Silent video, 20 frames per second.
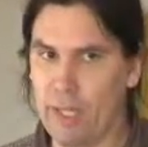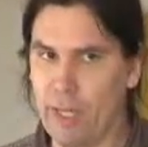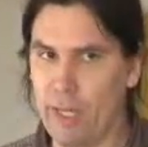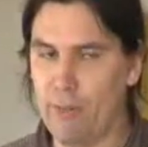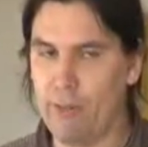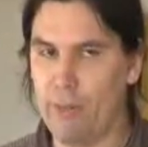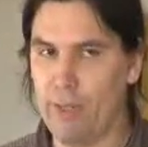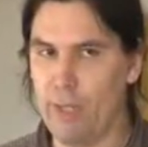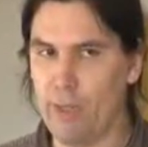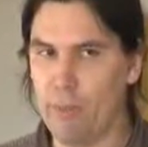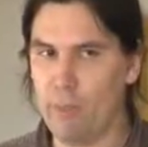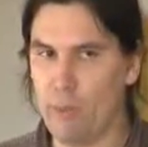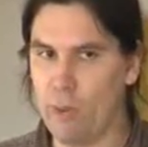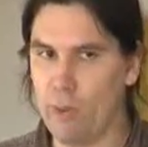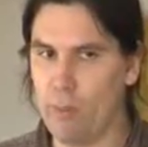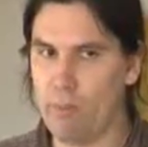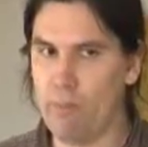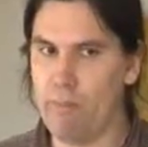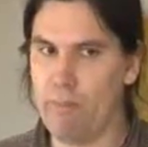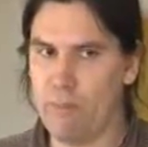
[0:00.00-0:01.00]
kind of in a
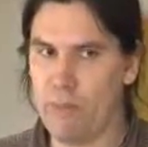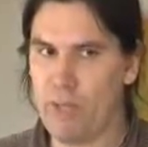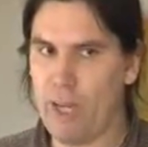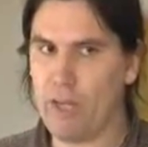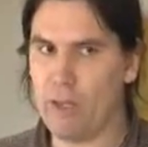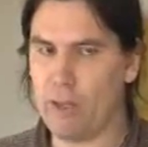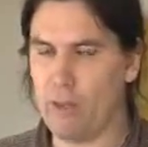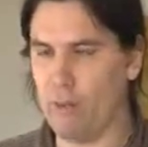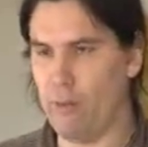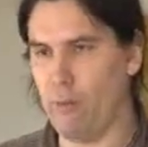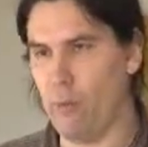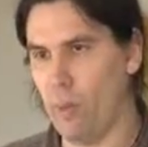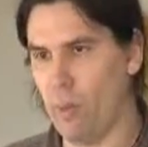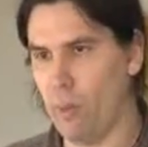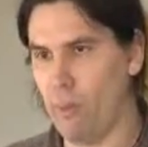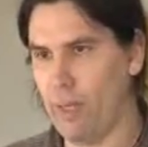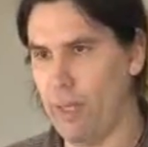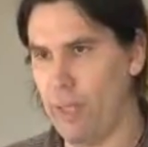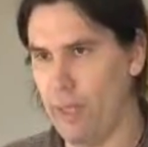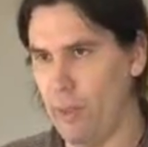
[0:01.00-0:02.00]
more technical
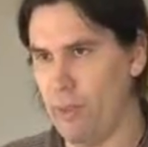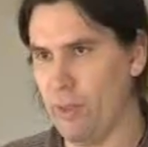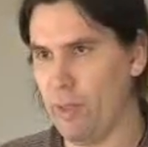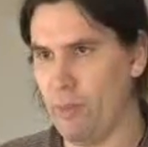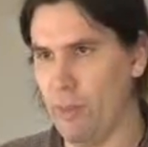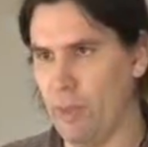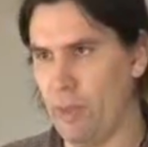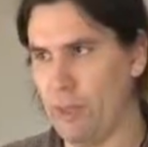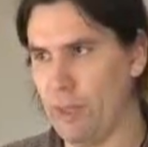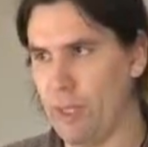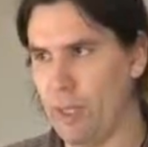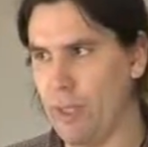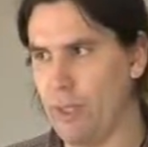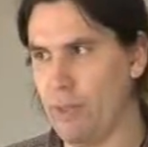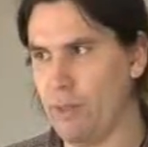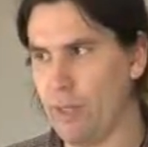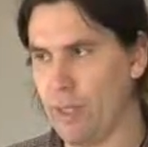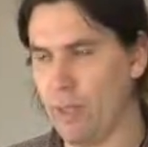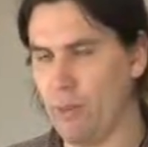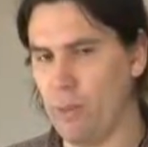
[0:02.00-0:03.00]
form by the U.S. military
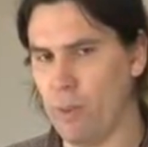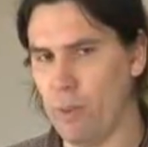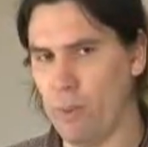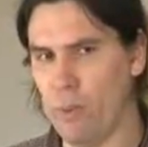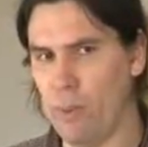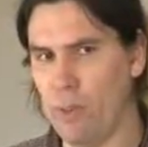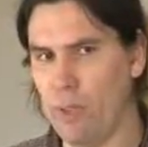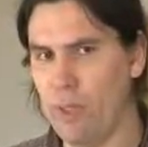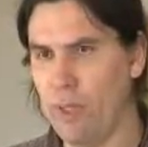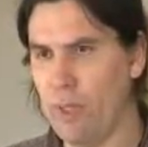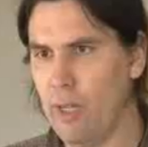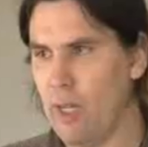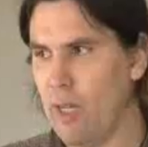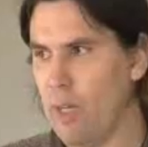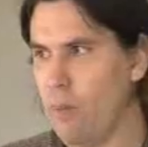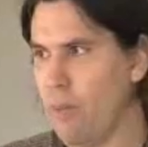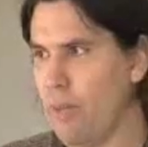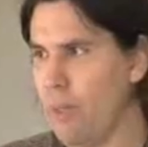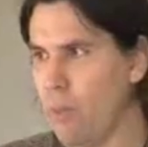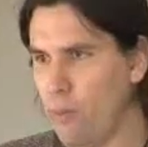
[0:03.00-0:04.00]
in the Second World War,
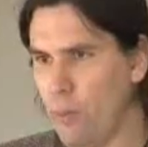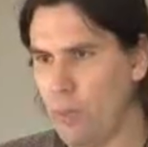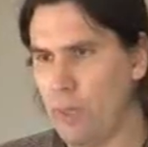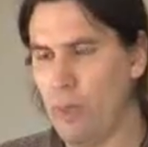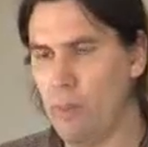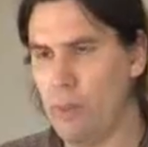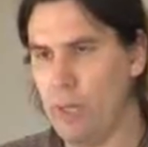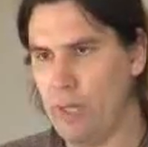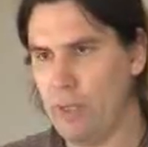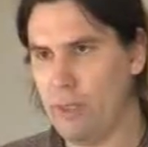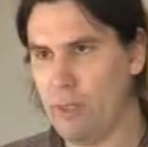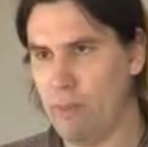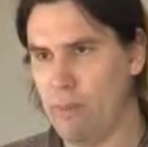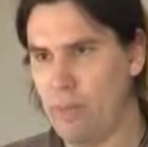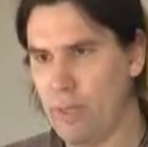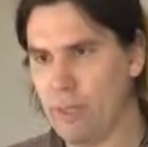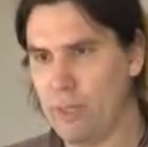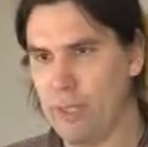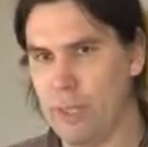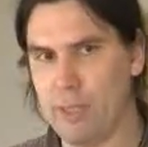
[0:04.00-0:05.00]
but then really went into
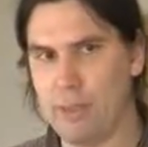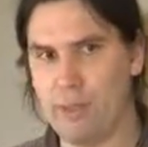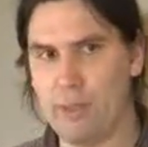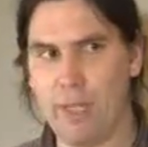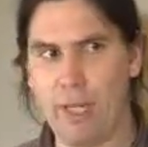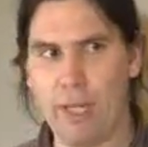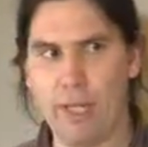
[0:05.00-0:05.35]
business.